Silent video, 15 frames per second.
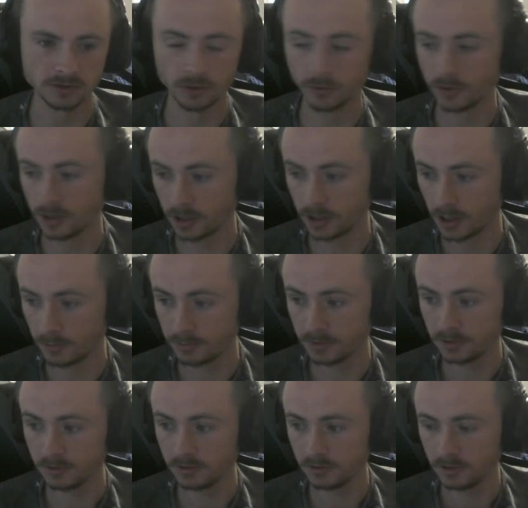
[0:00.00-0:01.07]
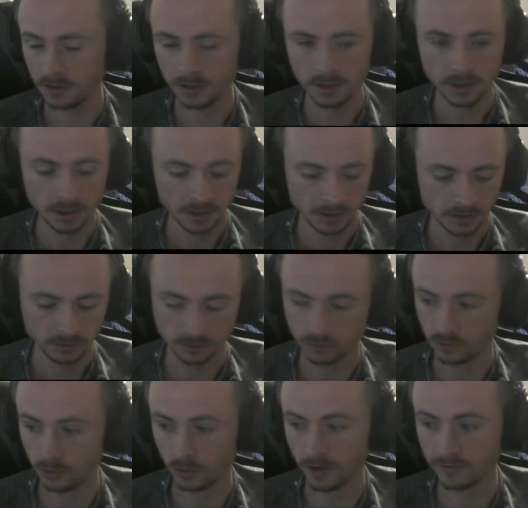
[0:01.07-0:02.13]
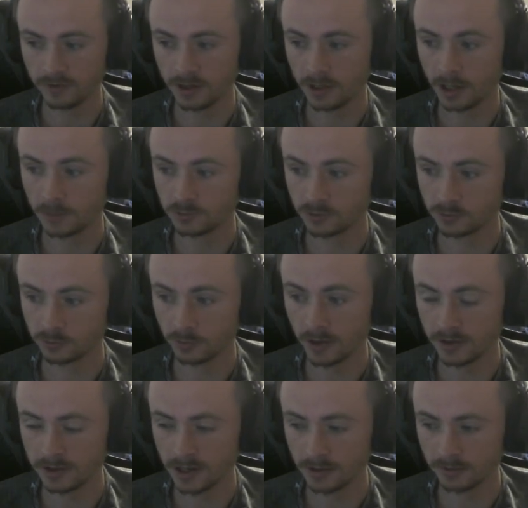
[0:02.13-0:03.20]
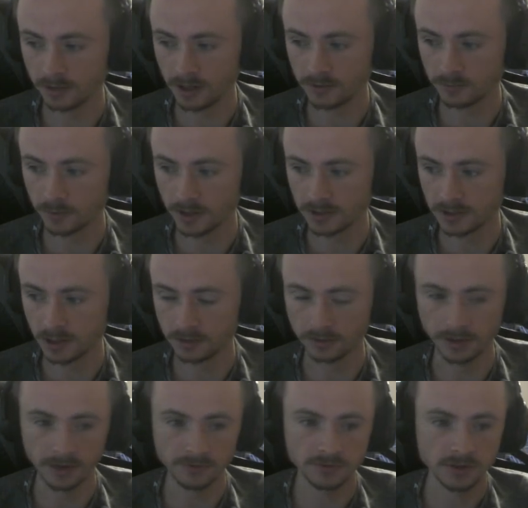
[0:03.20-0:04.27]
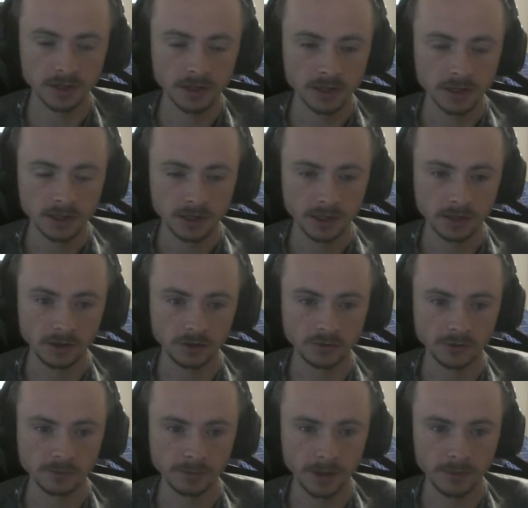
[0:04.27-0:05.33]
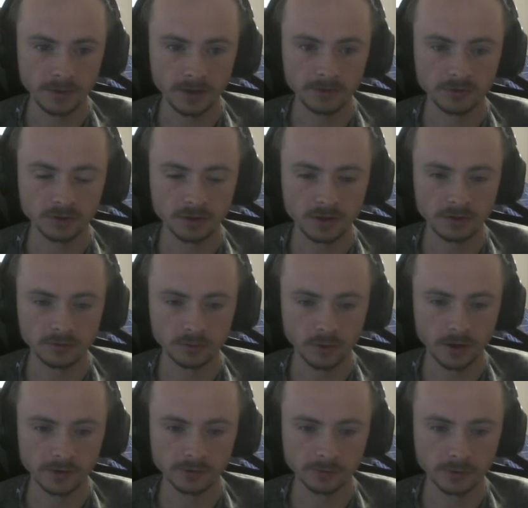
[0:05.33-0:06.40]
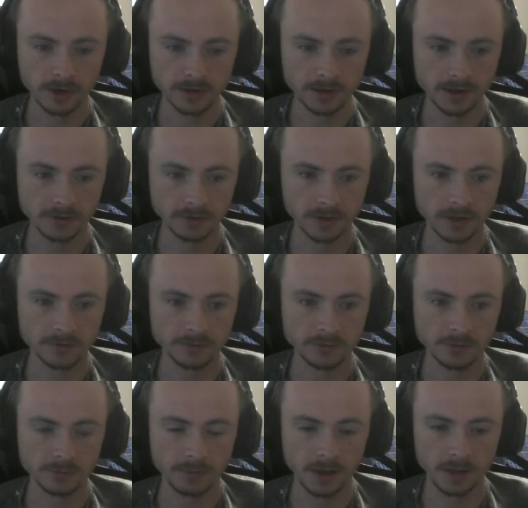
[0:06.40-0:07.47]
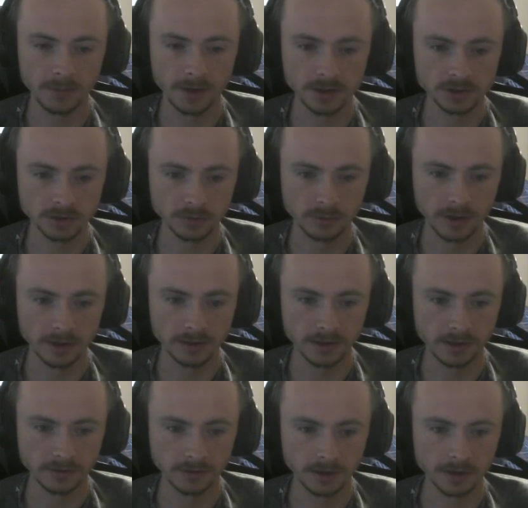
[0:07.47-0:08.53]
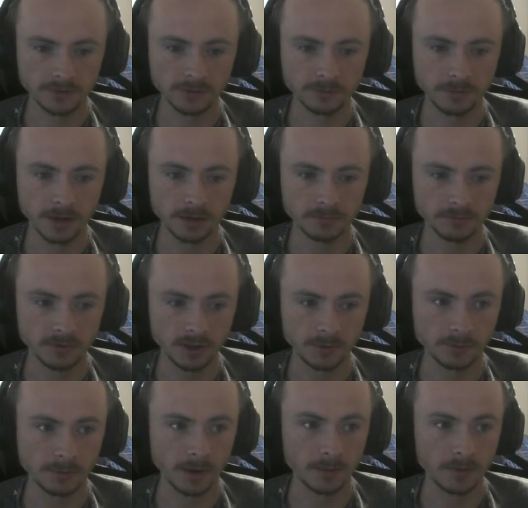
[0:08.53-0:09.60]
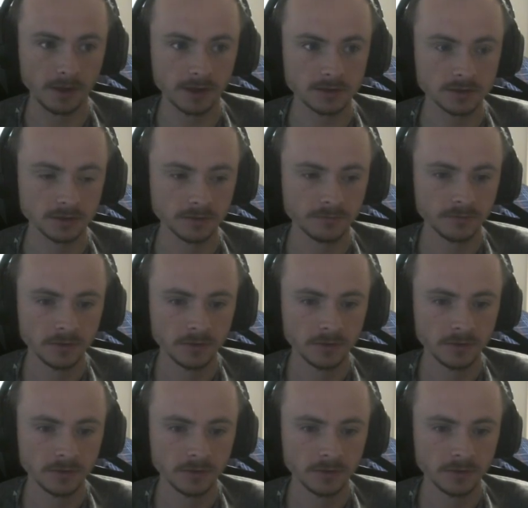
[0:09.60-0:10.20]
Don't hit up. You don't have to hit up. Just right, down, left, and then you just spam the enter key twice, right, down, left, spam enter, right, down, left, spam, keep spamming enter.